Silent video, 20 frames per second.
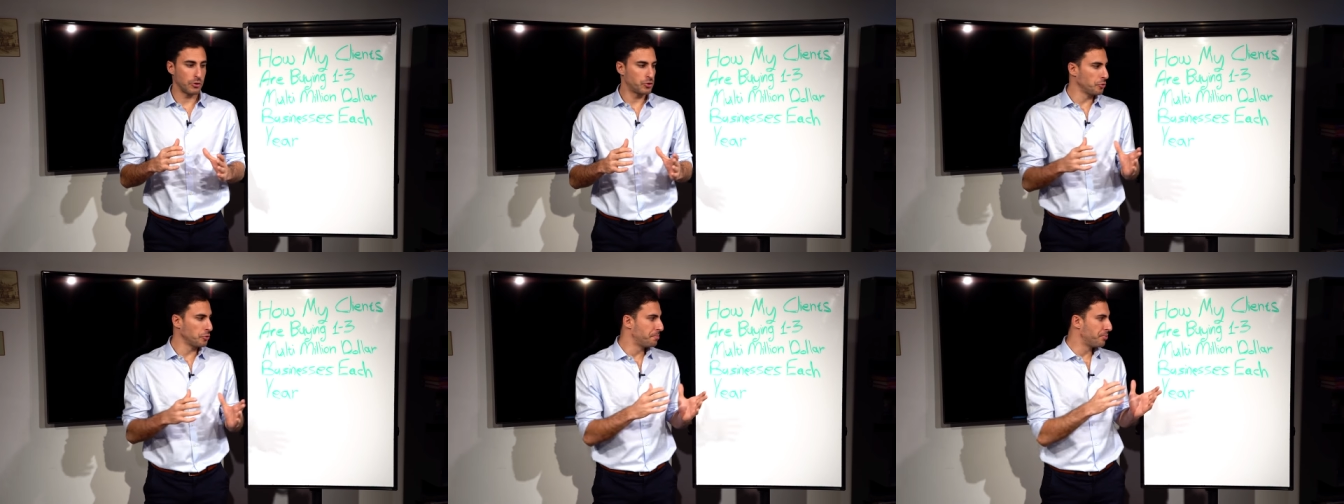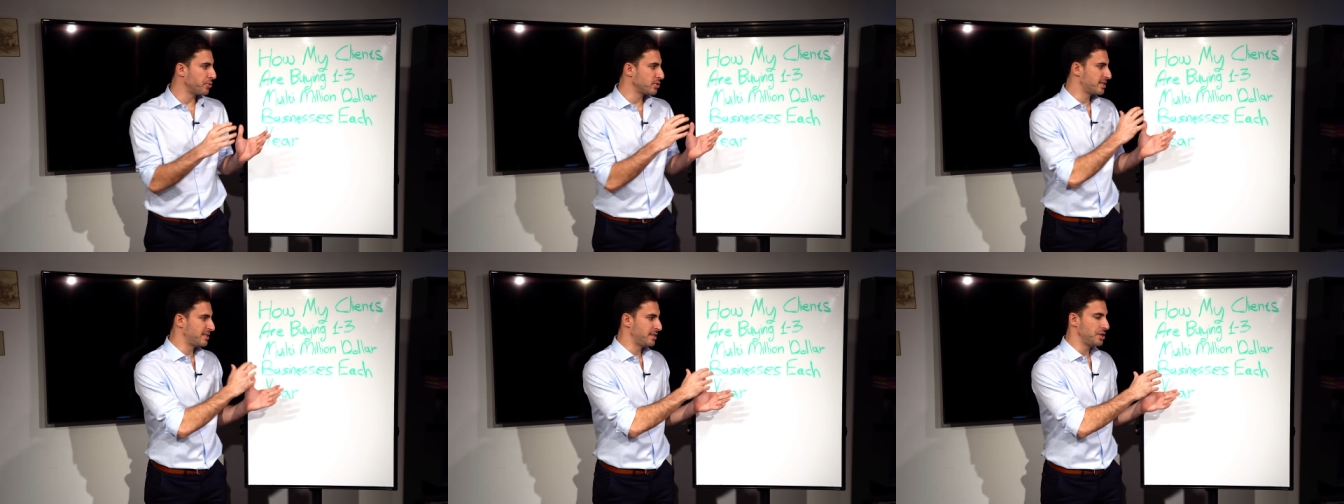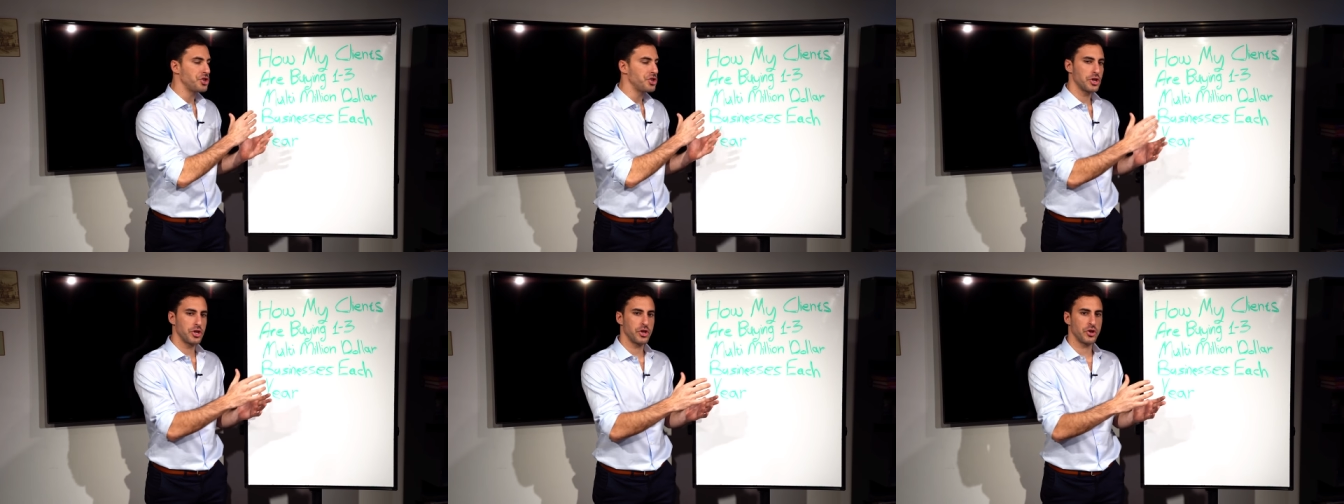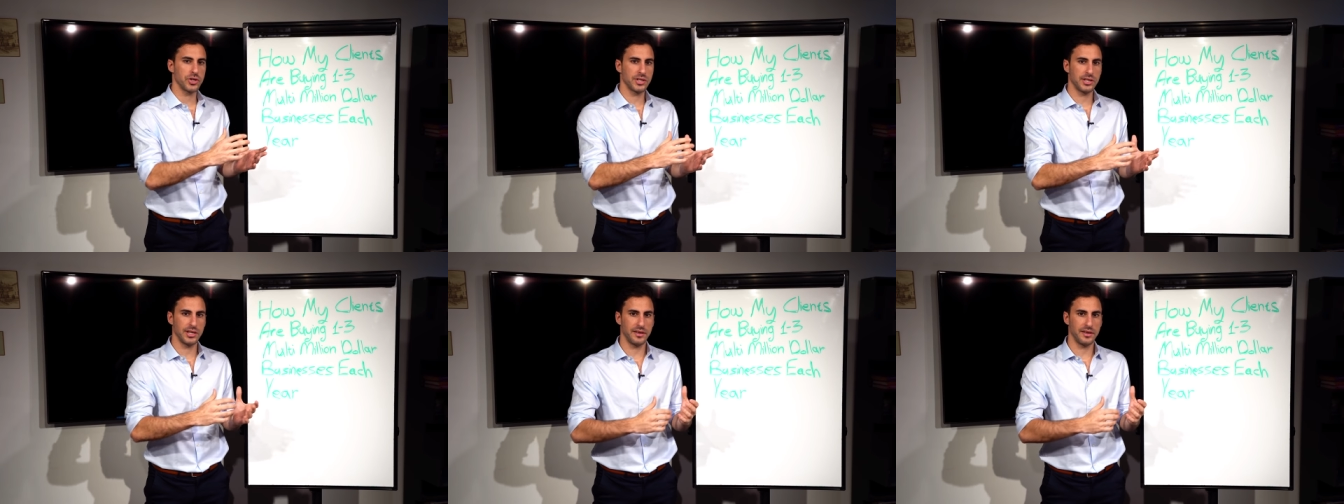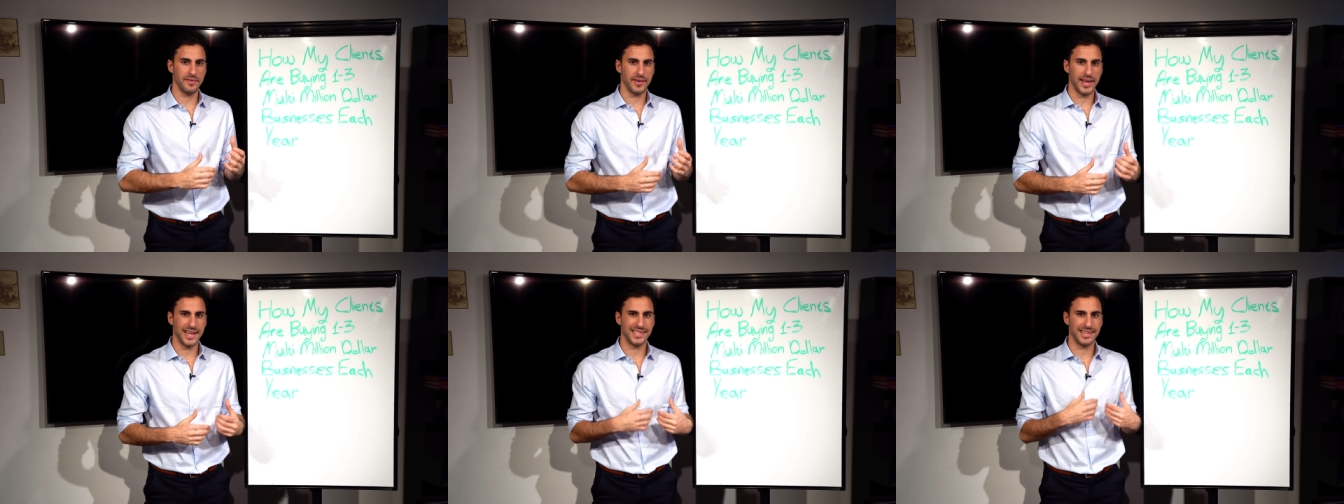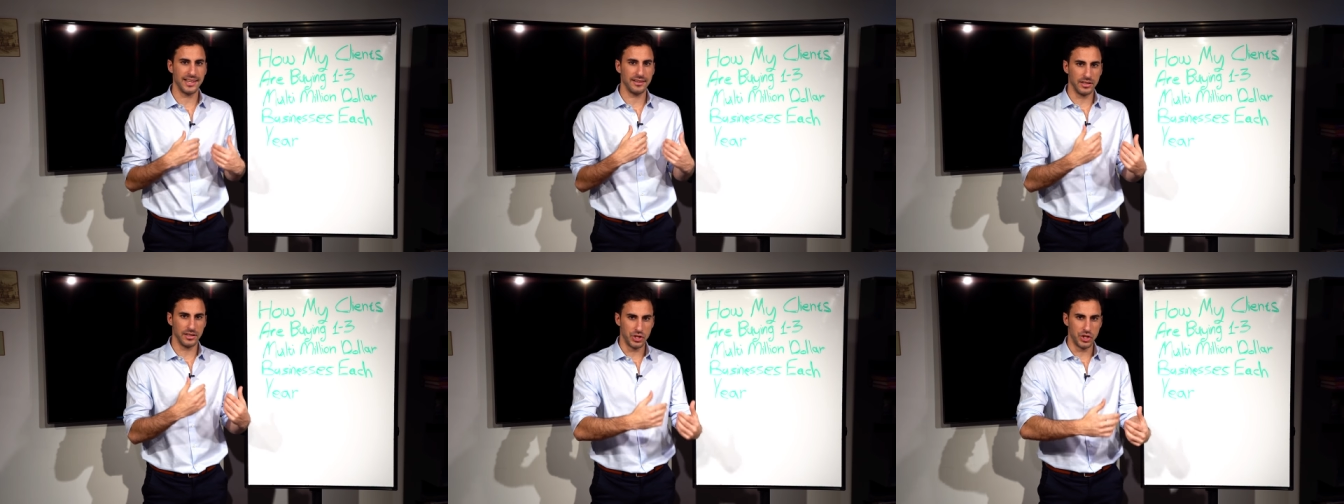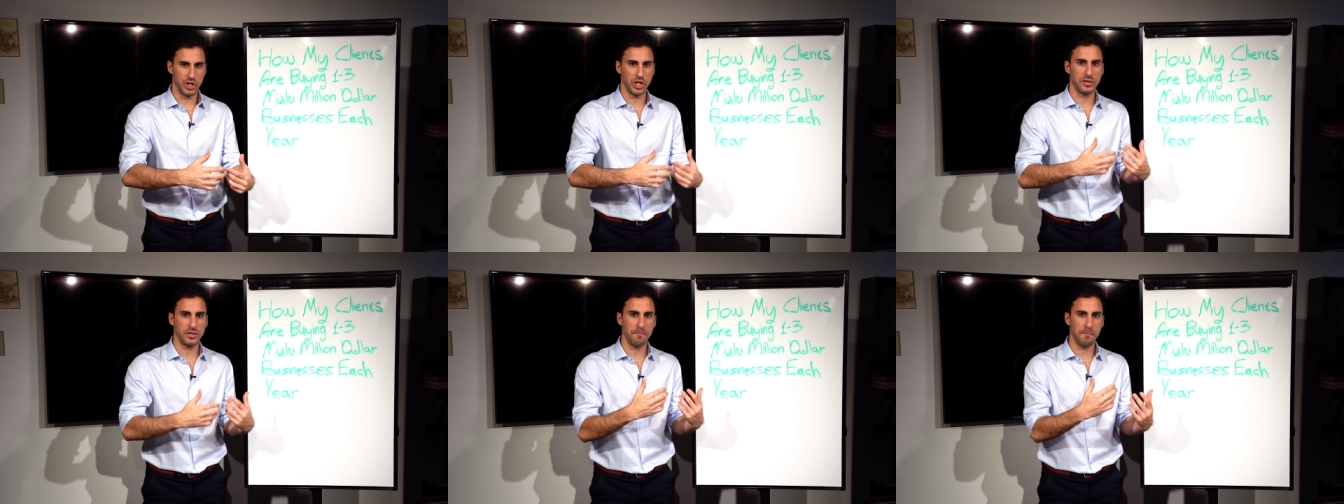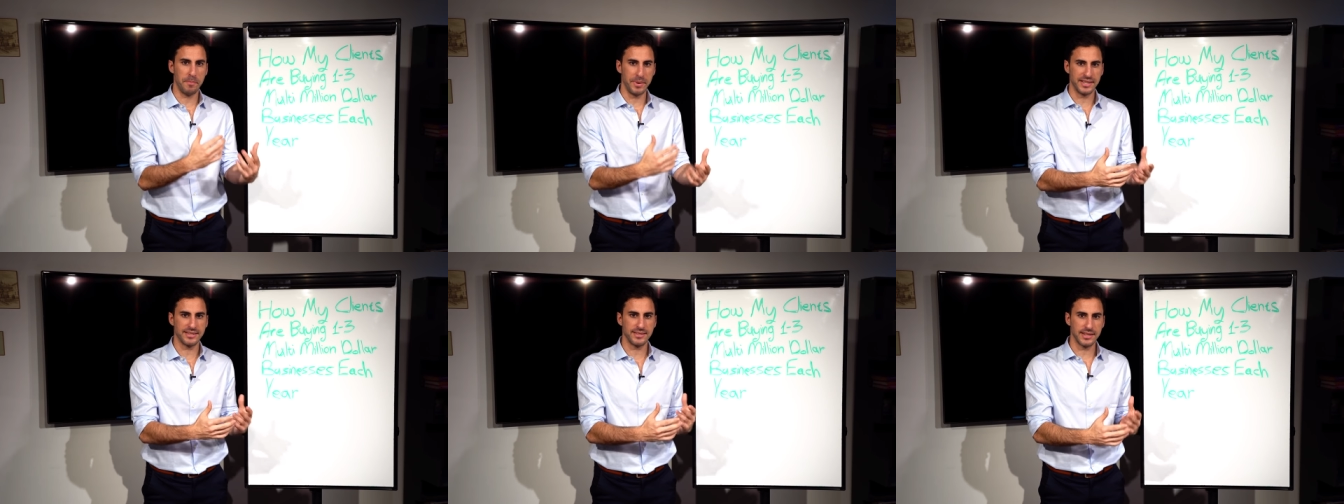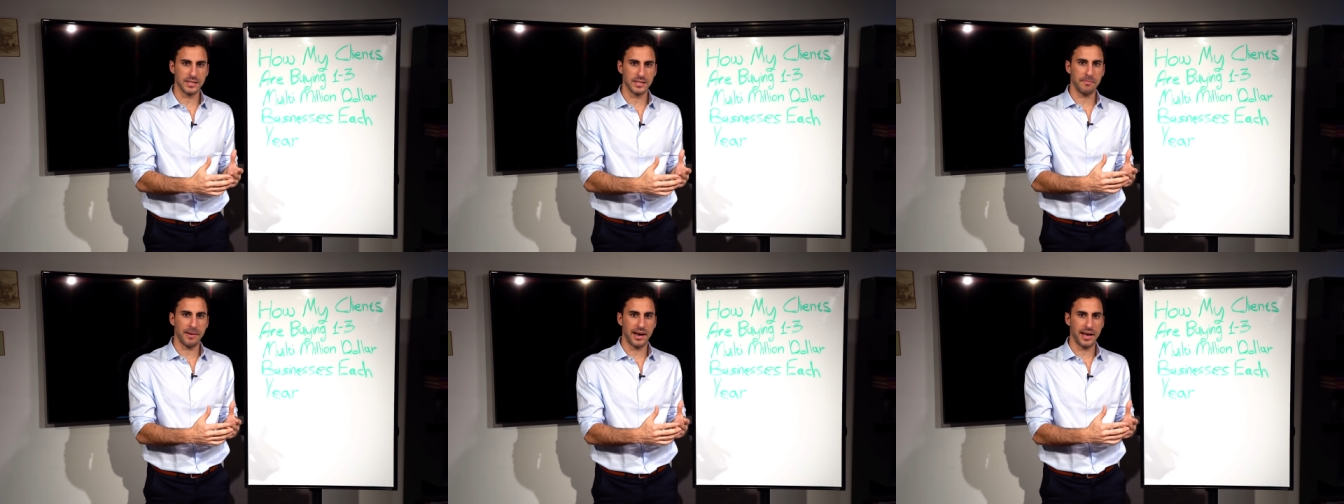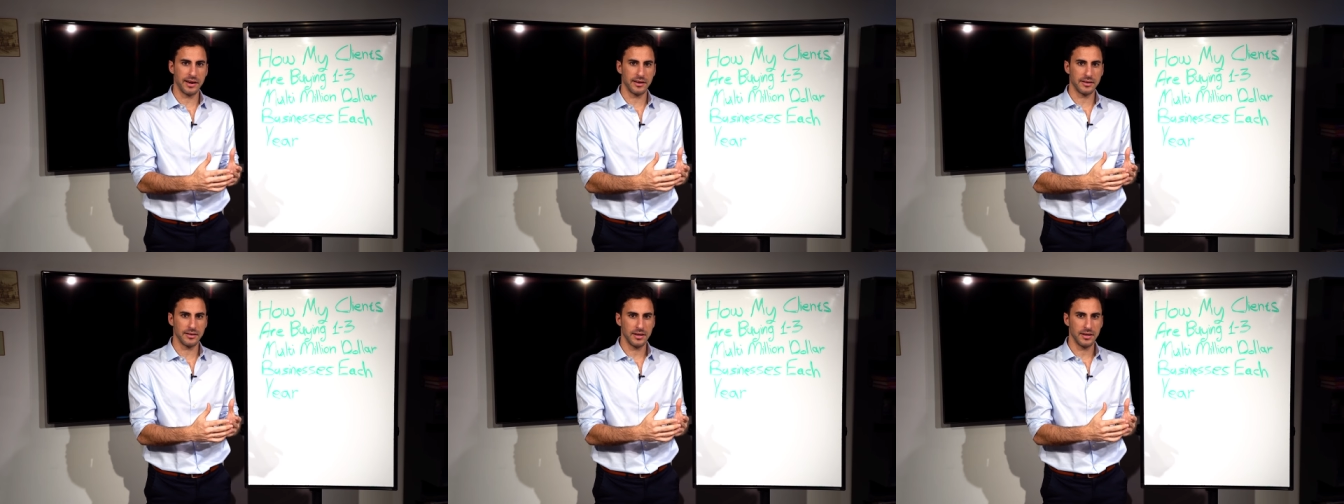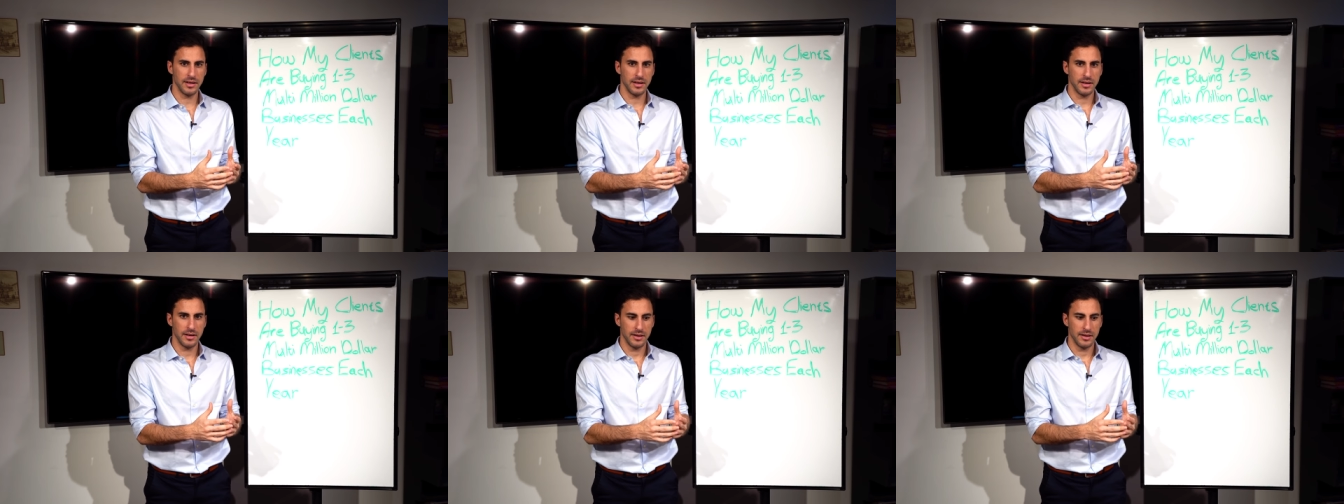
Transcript: to position yourself as a legit business buyer,